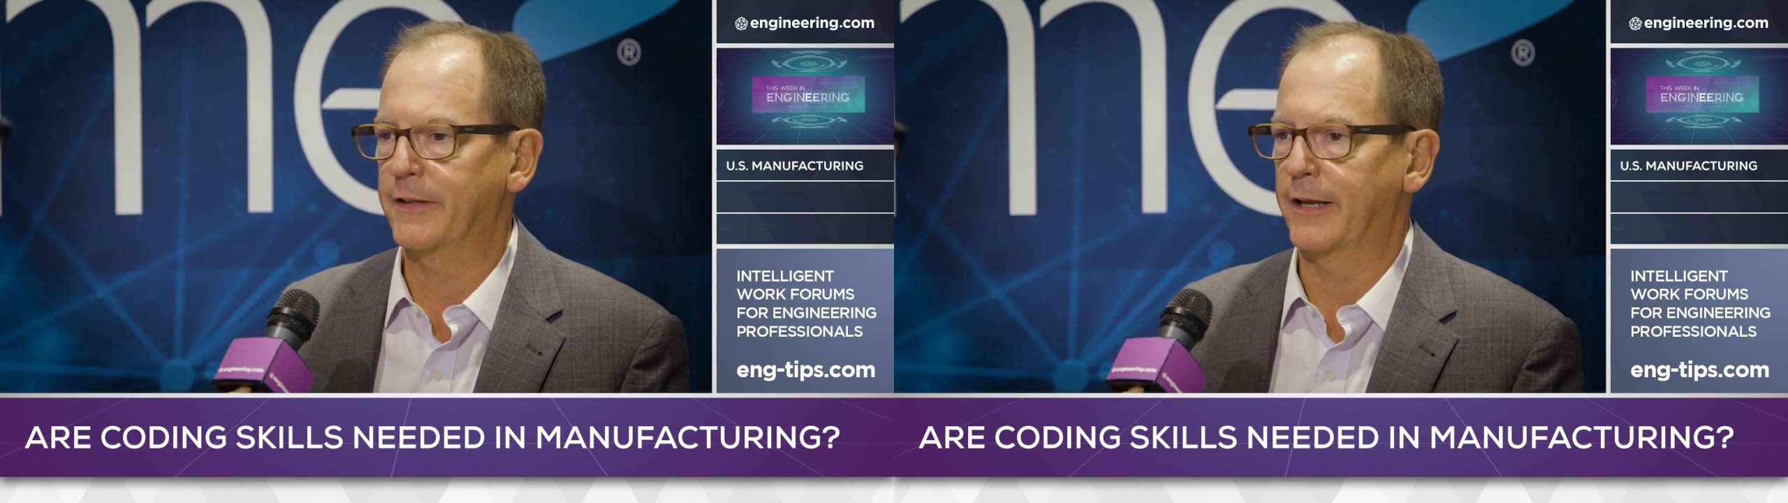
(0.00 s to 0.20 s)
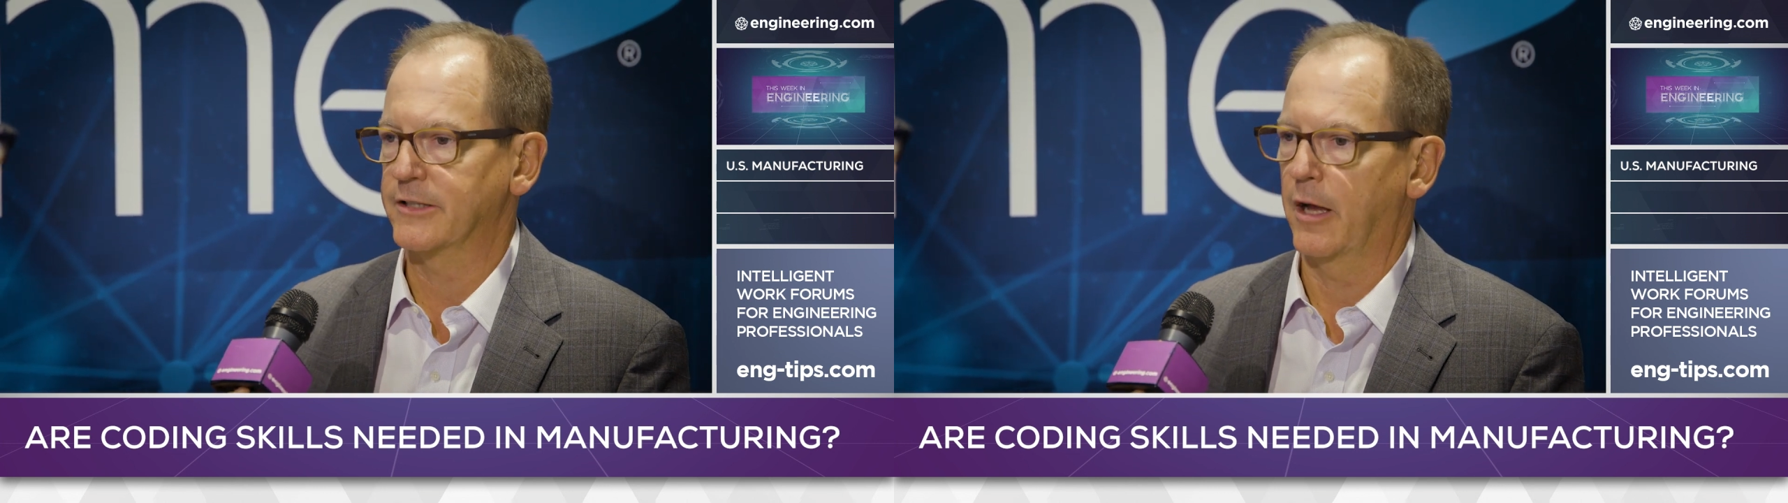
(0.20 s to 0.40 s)

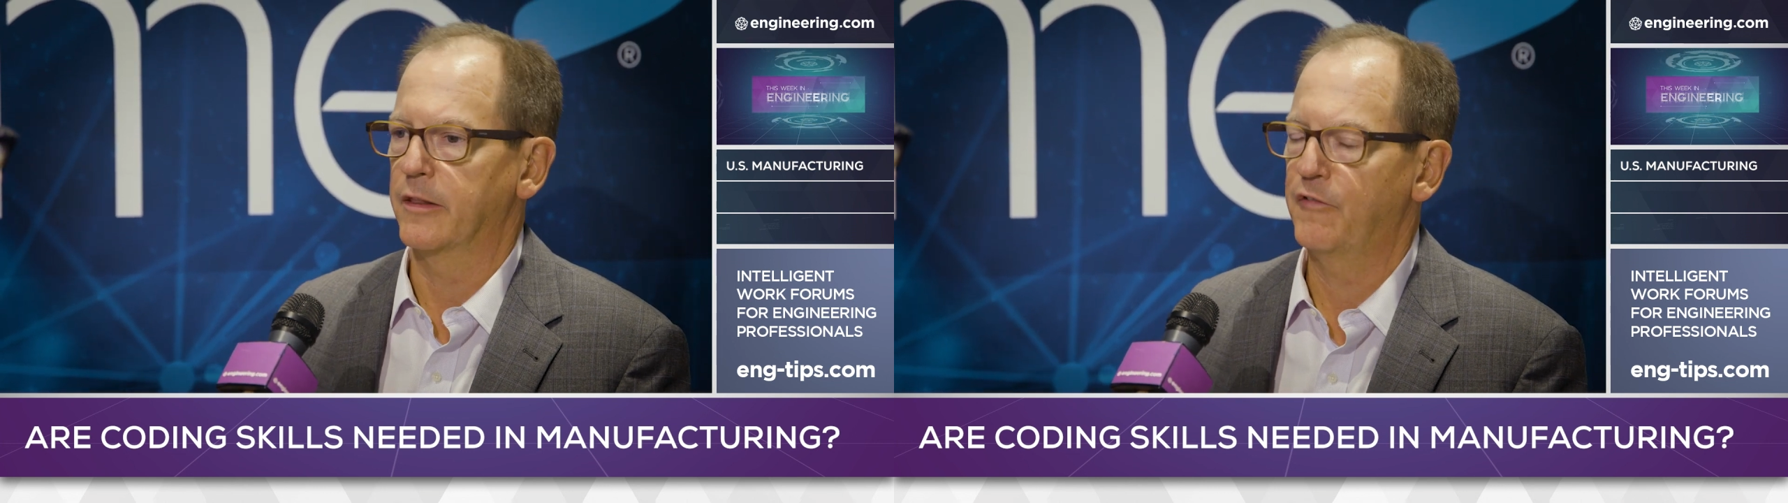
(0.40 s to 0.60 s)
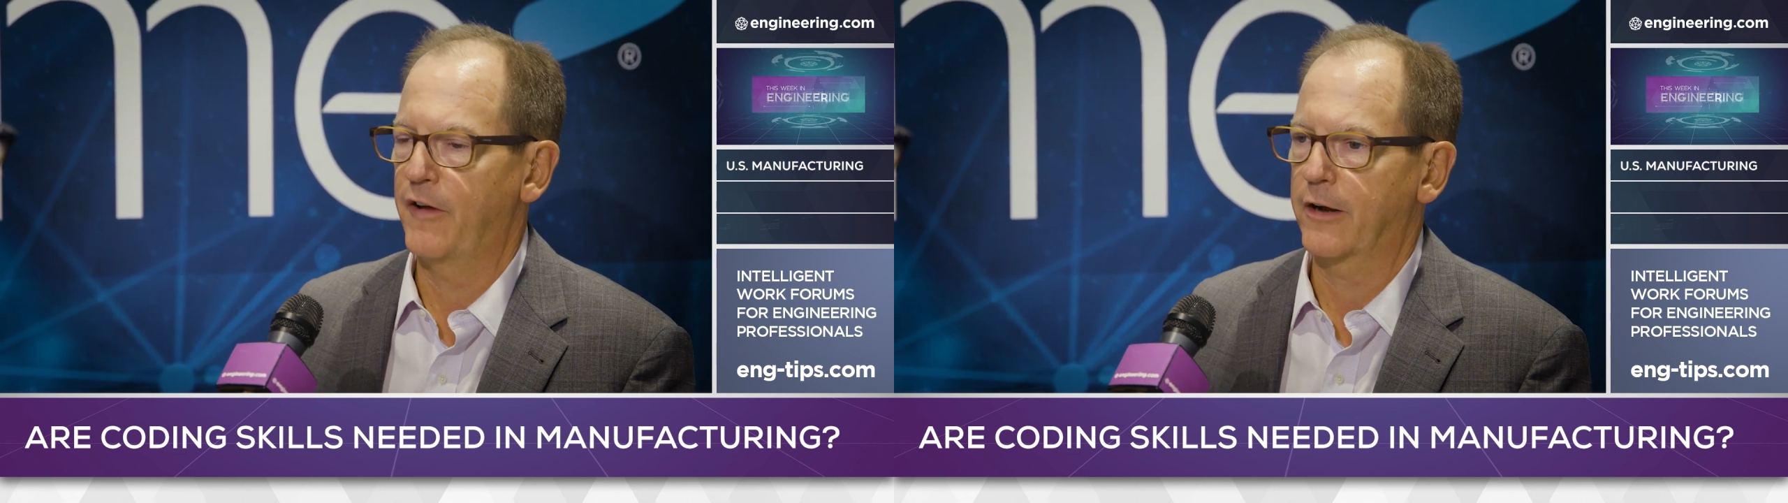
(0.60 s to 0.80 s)
that is
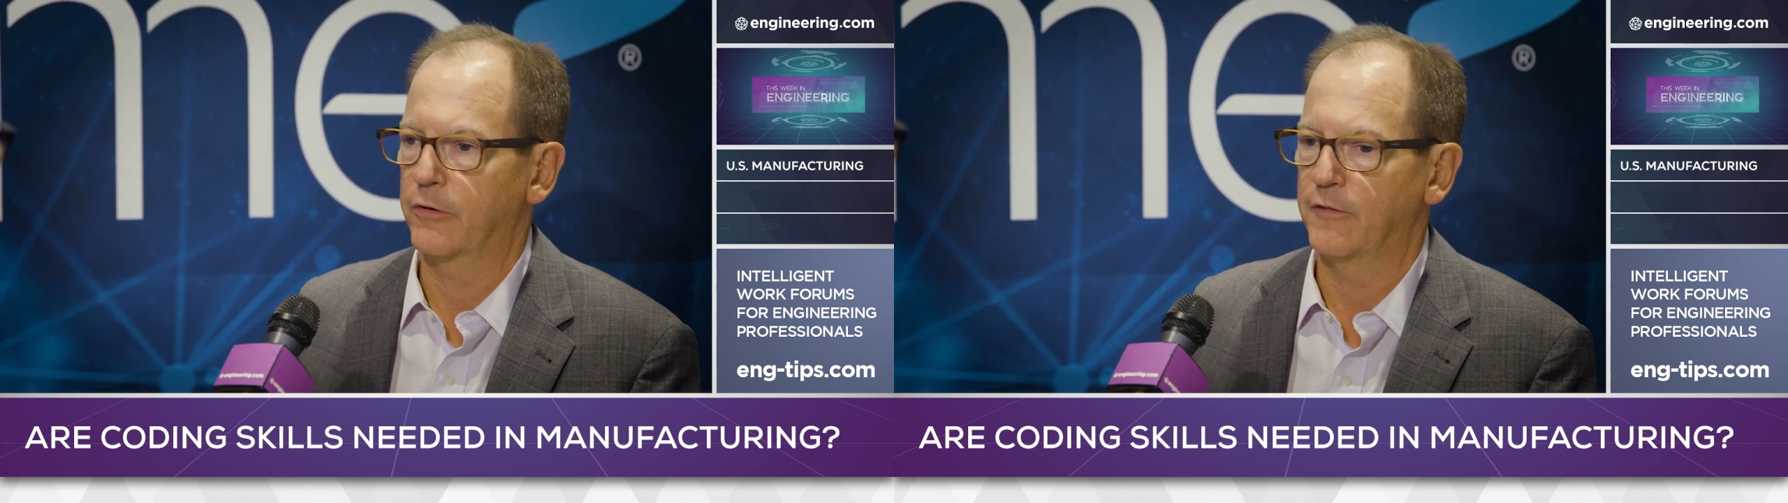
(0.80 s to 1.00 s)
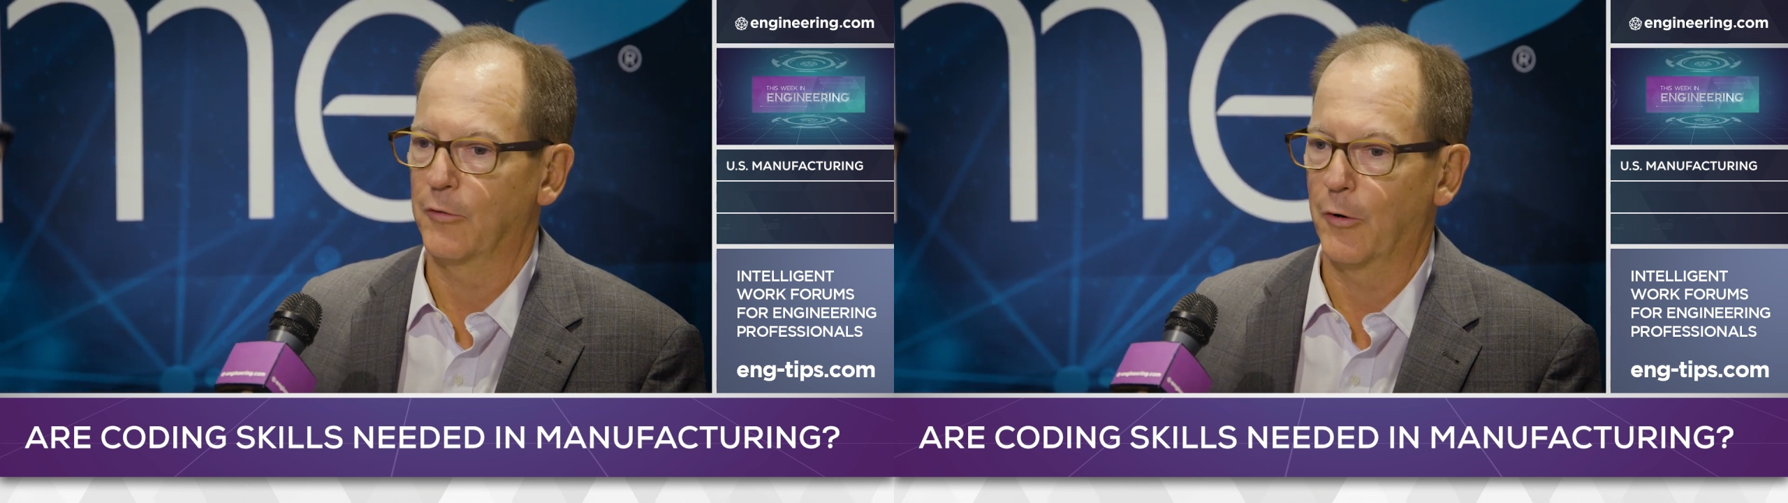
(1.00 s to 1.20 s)
on the
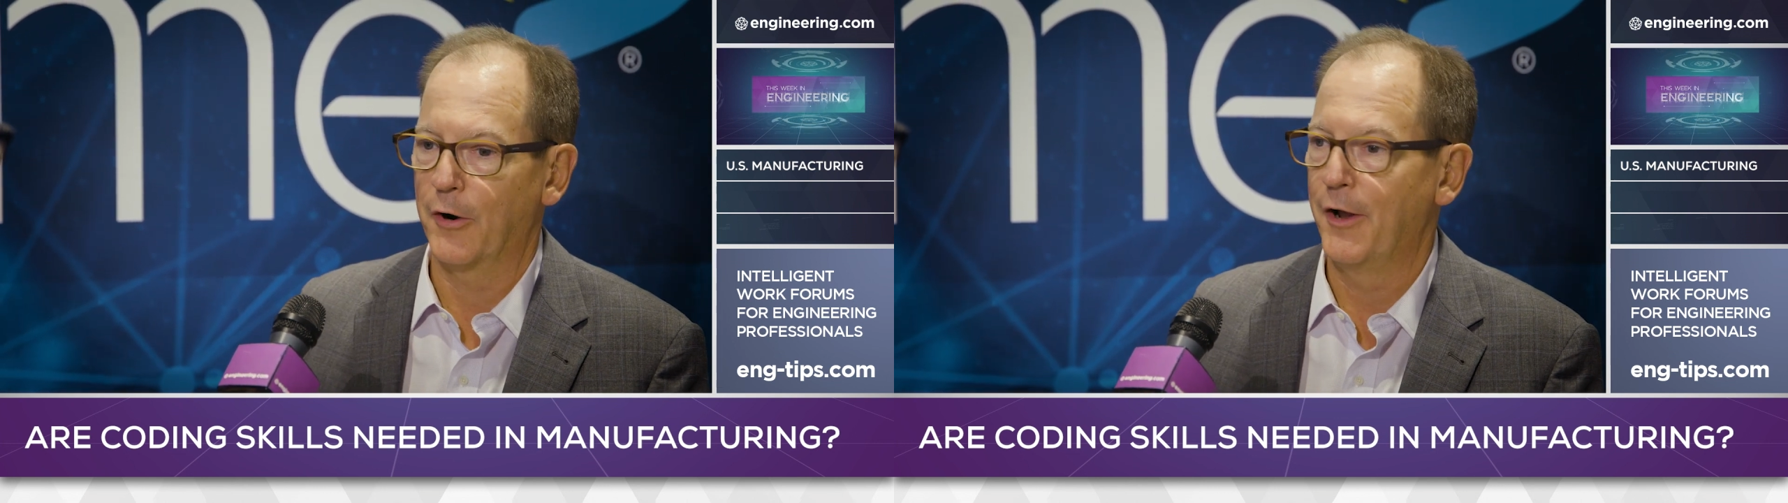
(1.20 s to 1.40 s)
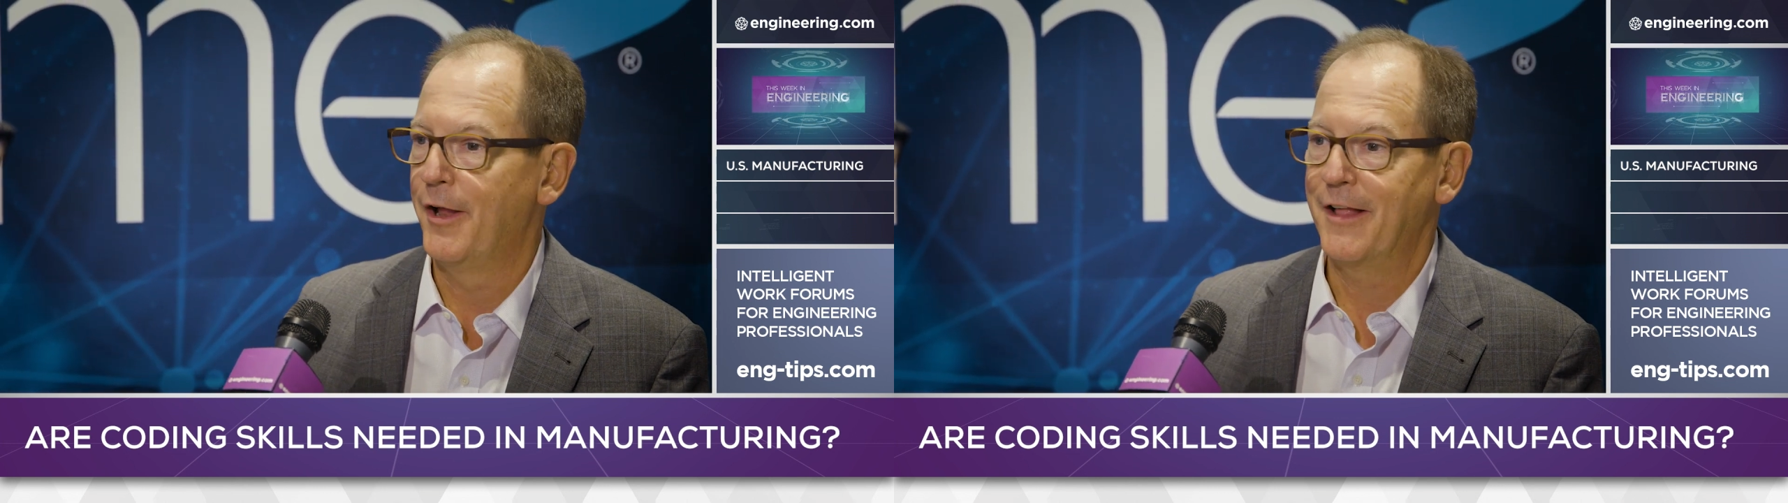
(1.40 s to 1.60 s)
factory floor.